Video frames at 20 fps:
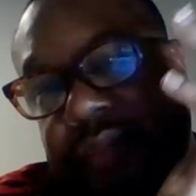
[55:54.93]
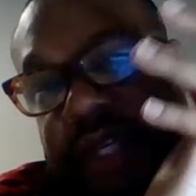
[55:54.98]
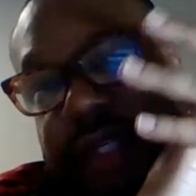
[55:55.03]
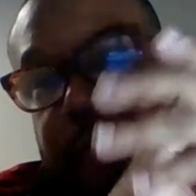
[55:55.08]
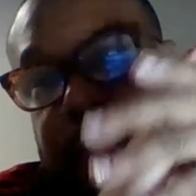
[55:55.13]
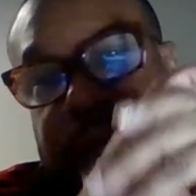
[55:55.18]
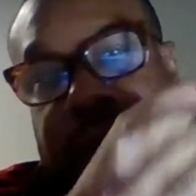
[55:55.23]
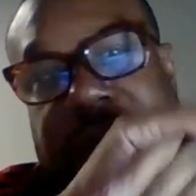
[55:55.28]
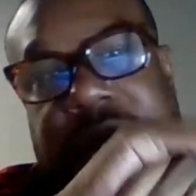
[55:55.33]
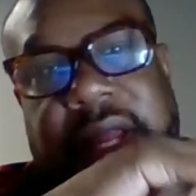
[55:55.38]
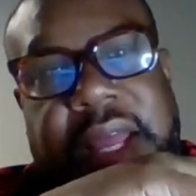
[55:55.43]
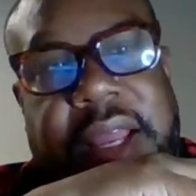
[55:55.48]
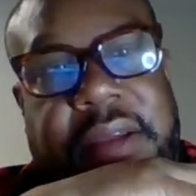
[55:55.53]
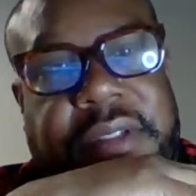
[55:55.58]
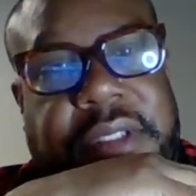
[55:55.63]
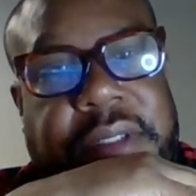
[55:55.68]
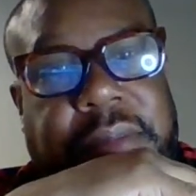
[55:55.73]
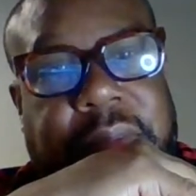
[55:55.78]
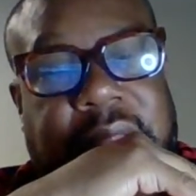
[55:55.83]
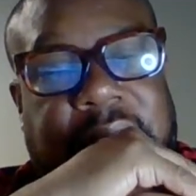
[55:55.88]
it's better to have
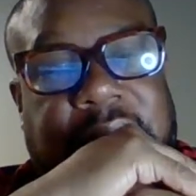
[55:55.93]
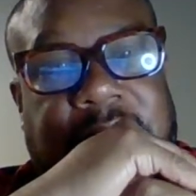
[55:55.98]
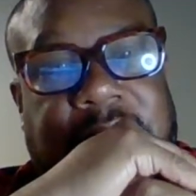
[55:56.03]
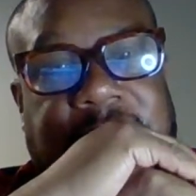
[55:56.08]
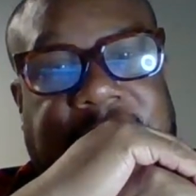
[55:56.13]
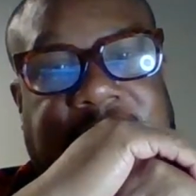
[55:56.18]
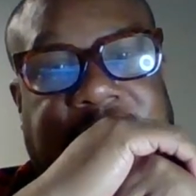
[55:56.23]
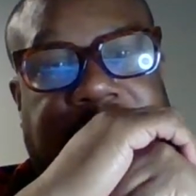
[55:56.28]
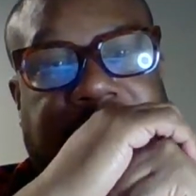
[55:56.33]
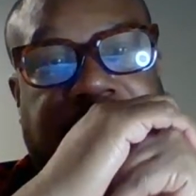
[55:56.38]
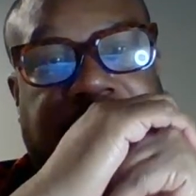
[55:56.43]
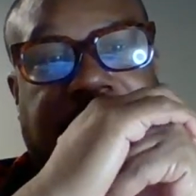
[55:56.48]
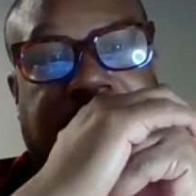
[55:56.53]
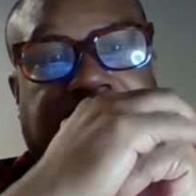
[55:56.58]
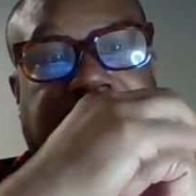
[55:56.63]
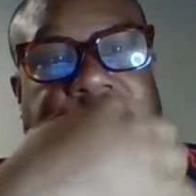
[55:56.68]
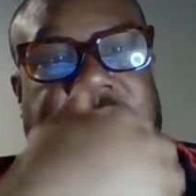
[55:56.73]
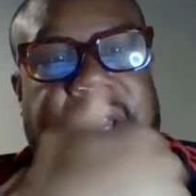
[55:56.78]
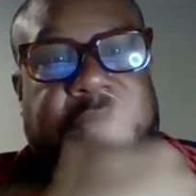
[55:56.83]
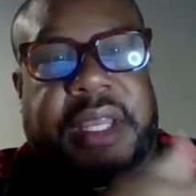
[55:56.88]
somebody like that around
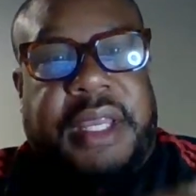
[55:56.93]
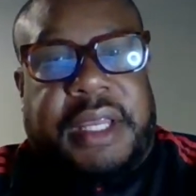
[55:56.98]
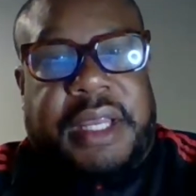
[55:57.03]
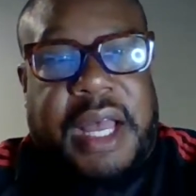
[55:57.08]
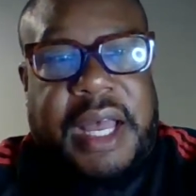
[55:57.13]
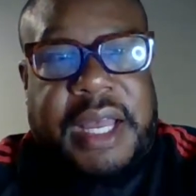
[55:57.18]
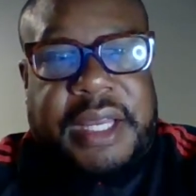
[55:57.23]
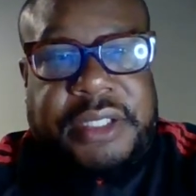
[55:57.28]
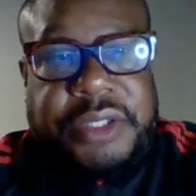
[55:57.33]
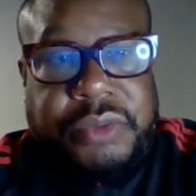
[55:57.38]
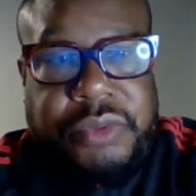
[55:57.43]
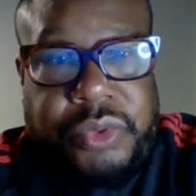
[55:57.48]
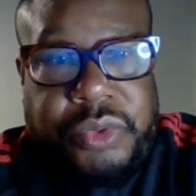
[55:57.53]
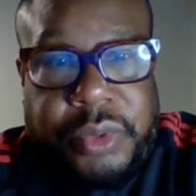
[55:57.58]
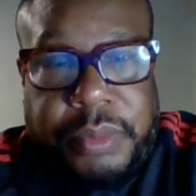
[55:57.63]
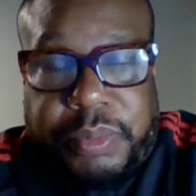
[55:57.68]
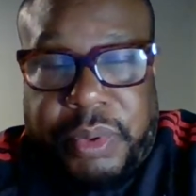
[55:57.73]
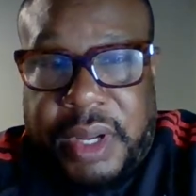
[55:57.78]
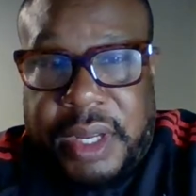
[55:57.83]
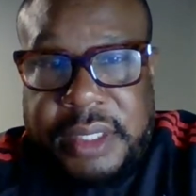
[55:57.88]
you that can guide you through
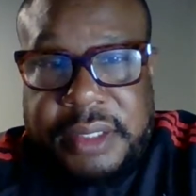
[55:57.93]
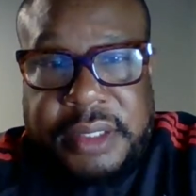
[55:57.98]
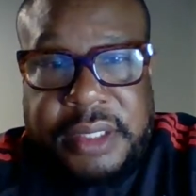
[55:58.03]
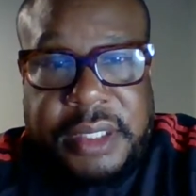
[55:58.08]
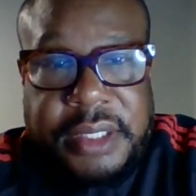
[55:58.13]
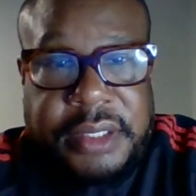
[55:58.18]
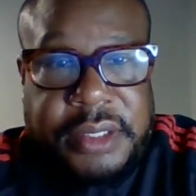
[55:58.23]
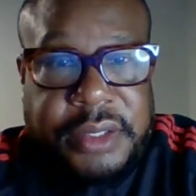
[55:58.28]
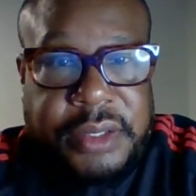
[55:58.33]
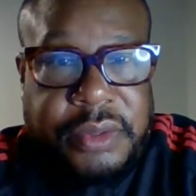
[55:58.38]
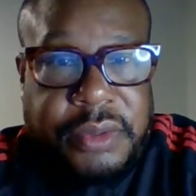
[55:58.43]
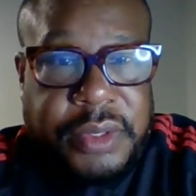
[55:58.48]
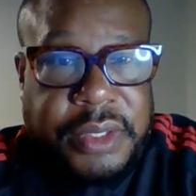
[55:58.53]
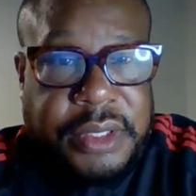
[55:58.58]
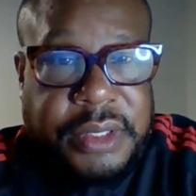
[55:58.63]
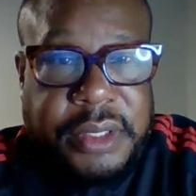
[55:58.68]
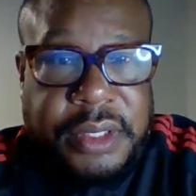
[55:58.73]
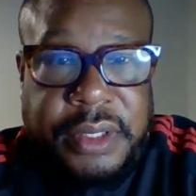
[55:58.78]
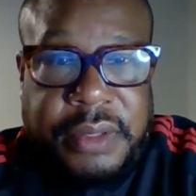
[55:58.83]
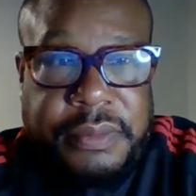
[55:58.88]
the process. So
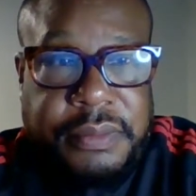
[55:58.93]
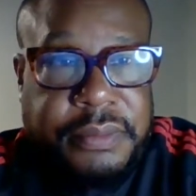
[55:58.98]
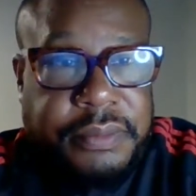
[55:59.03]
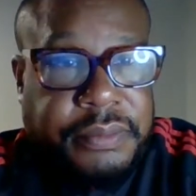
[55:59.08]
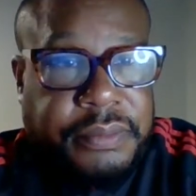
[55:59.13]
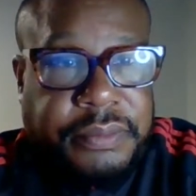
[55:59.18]
it's a